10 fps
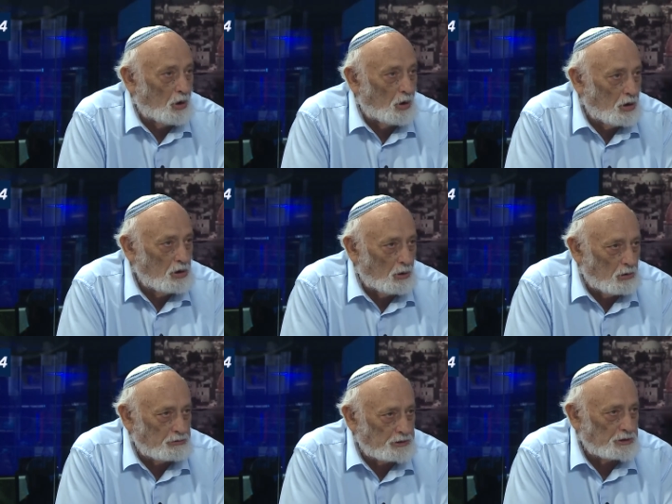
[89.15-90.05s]
all
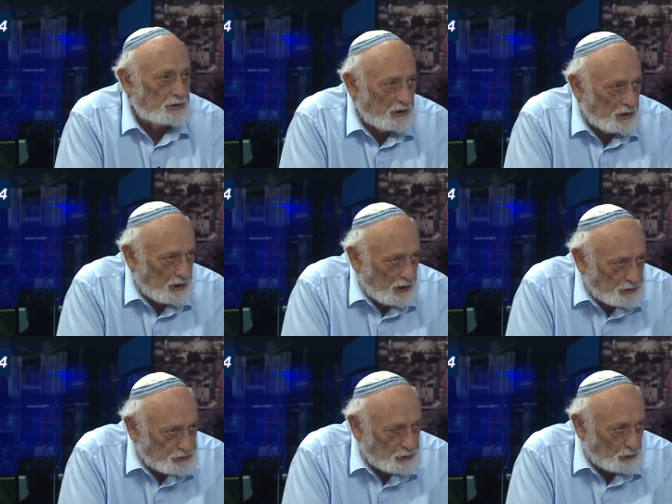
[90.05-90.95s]
over
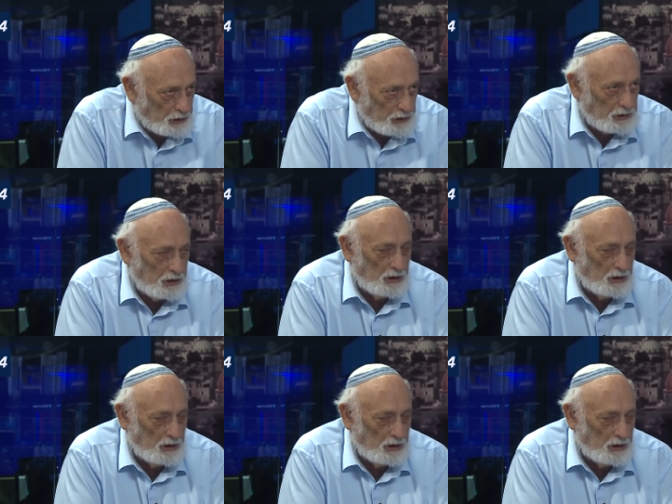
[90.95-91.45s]
history.